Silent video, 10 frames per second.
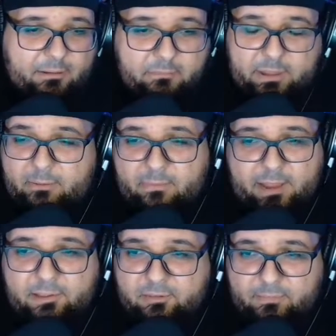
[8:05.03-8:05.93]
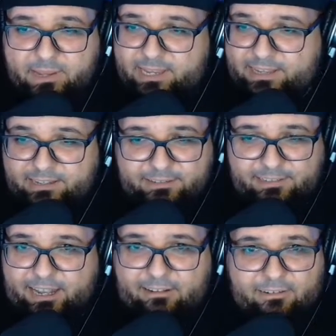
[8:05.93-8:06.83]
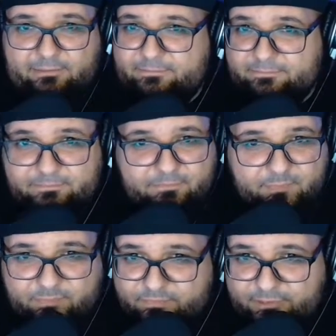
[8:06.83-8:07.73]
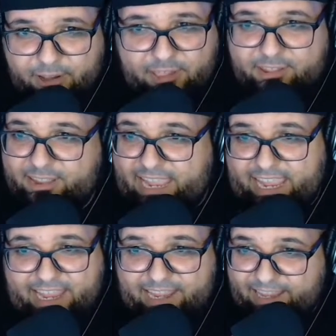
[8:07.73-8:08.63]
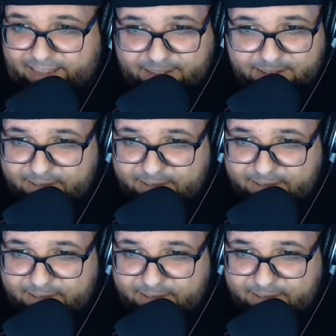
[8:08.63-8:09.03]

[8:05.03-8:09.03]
It might just be, just maybe